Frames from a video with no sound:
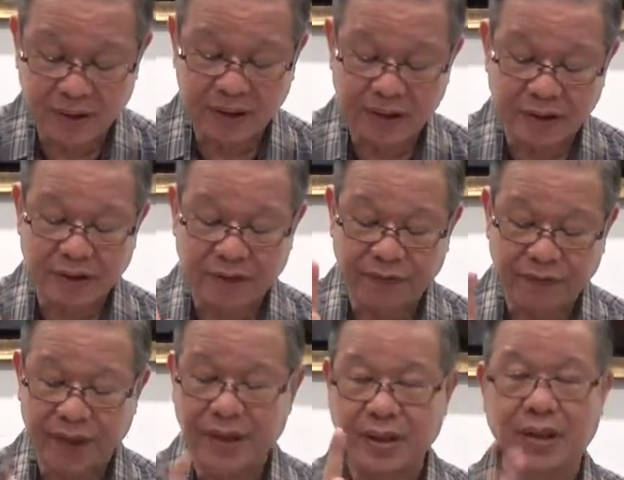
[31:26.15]
this is the
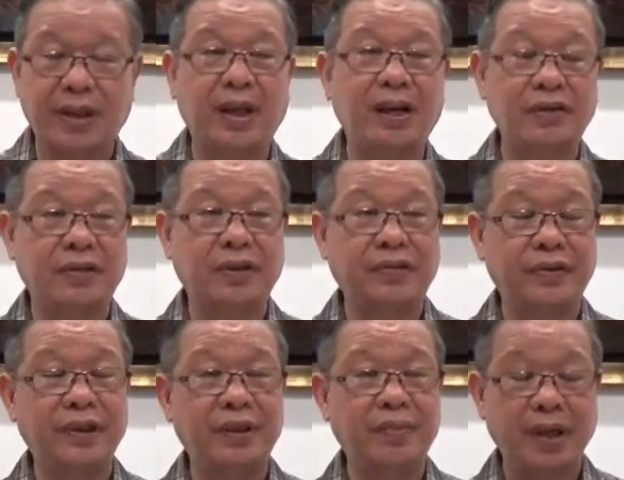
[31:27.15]
first ground for
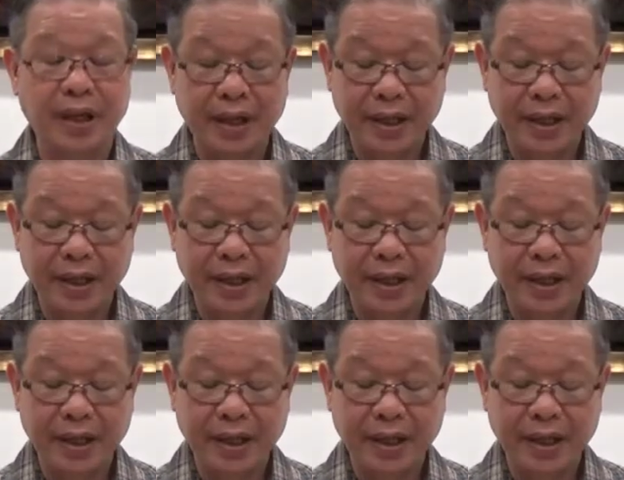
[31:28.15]
freedom.